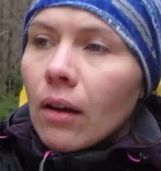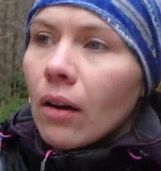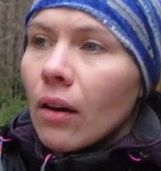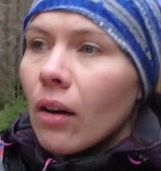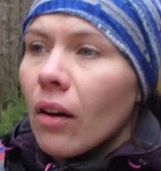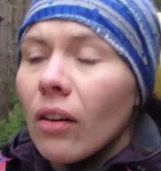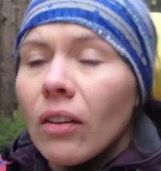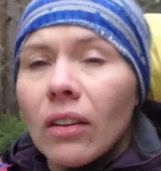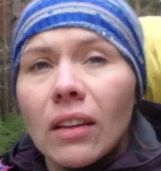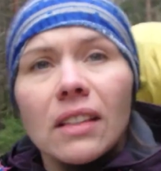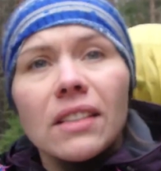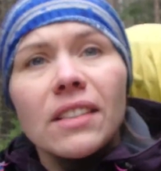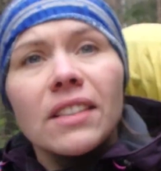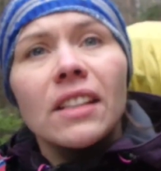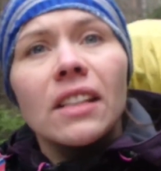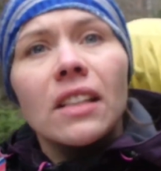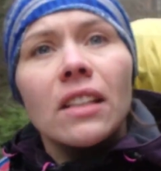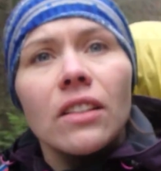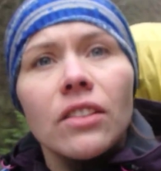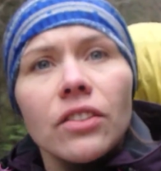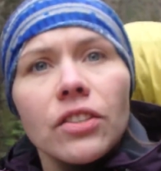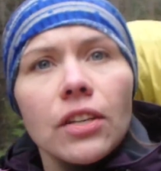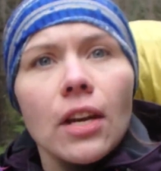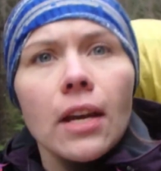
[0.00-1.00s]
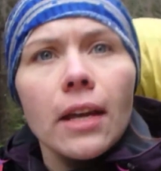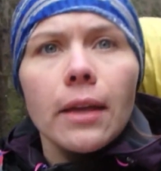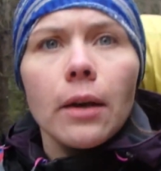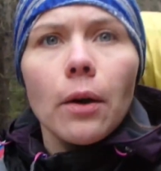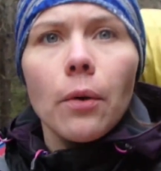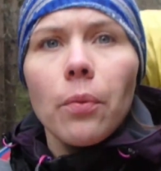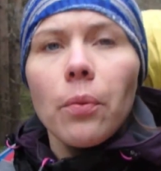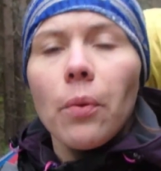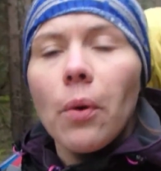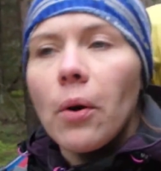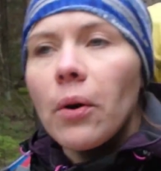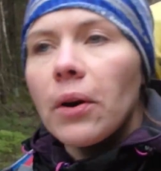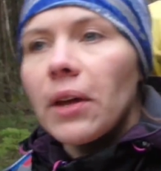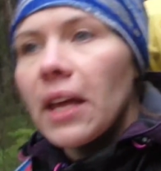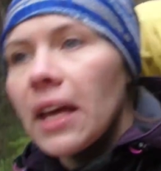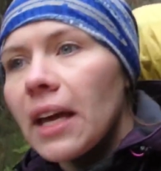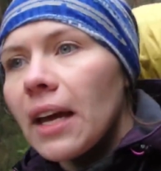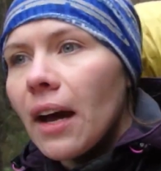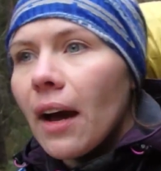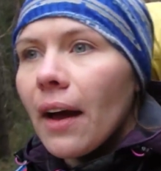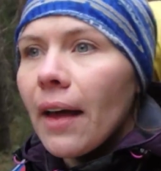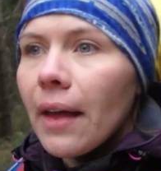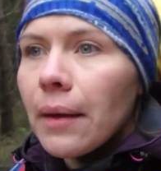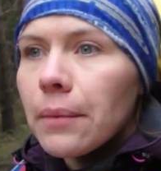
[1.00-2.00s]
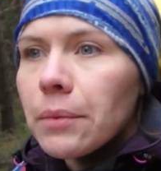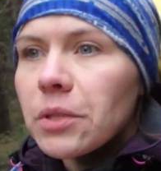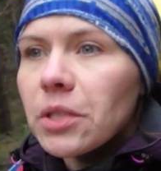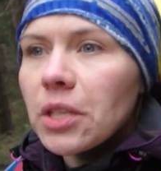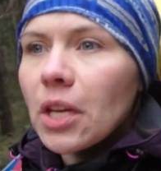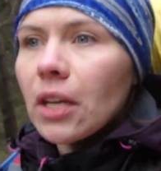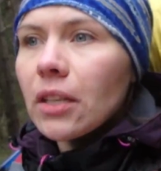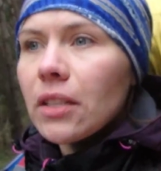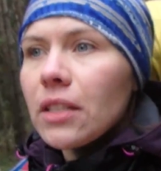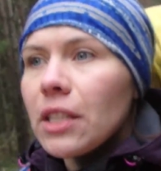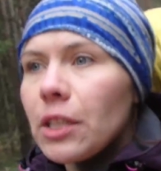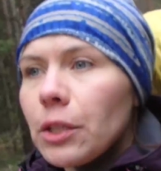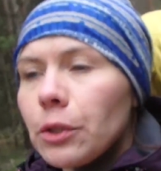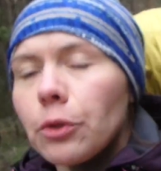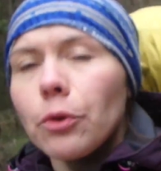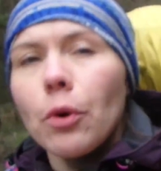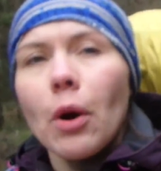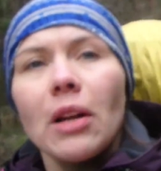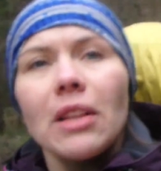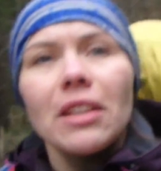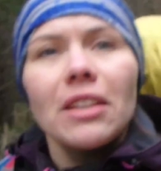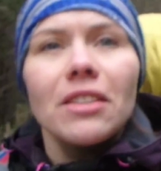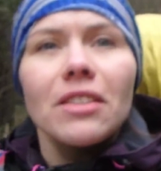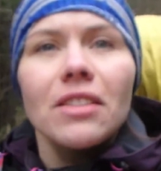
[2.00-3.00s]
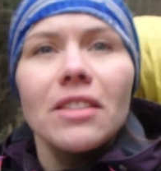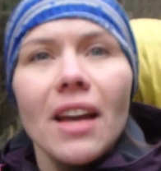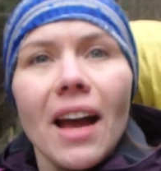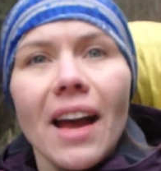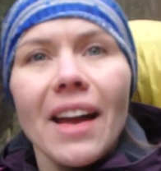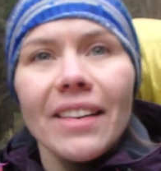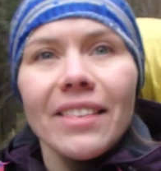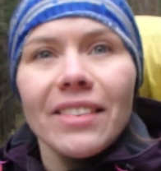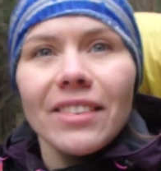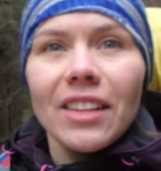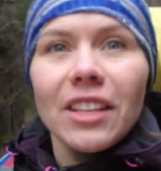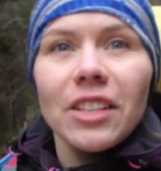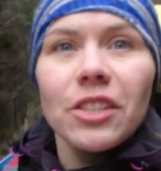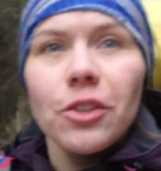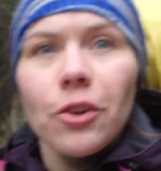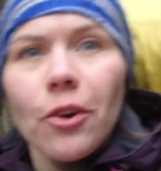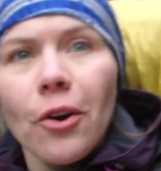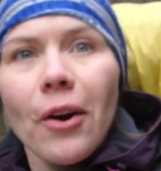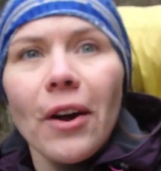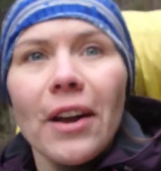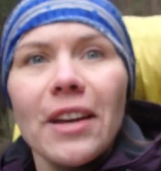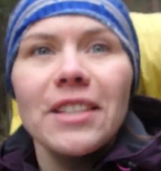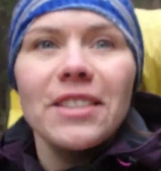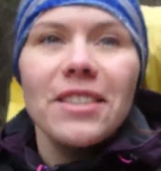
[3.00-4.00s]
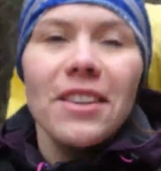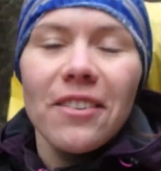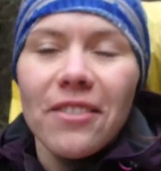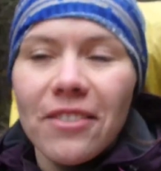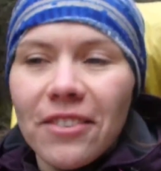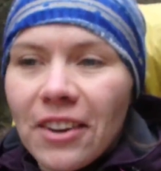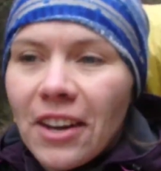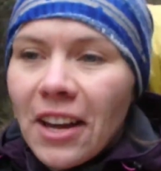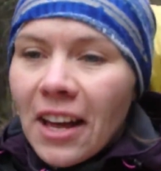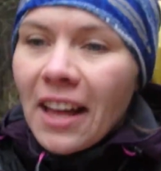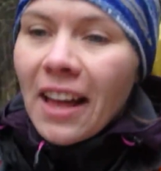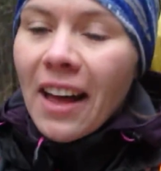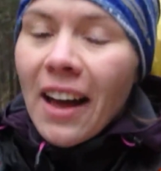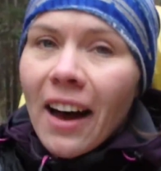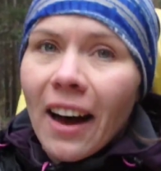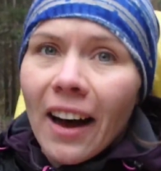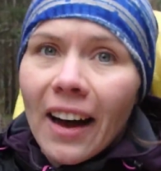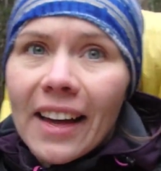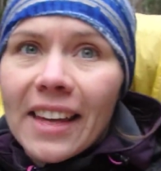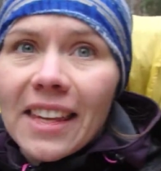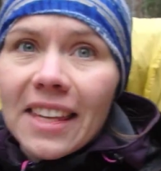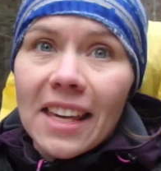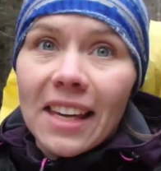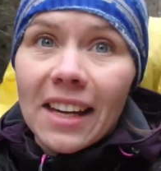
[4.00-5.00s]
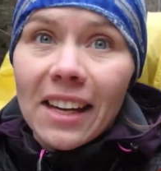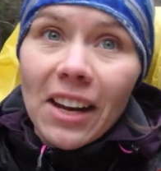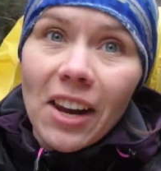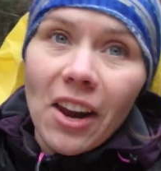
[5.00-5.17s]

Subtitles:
On the second day of walking I am starting to understand the joys of hiking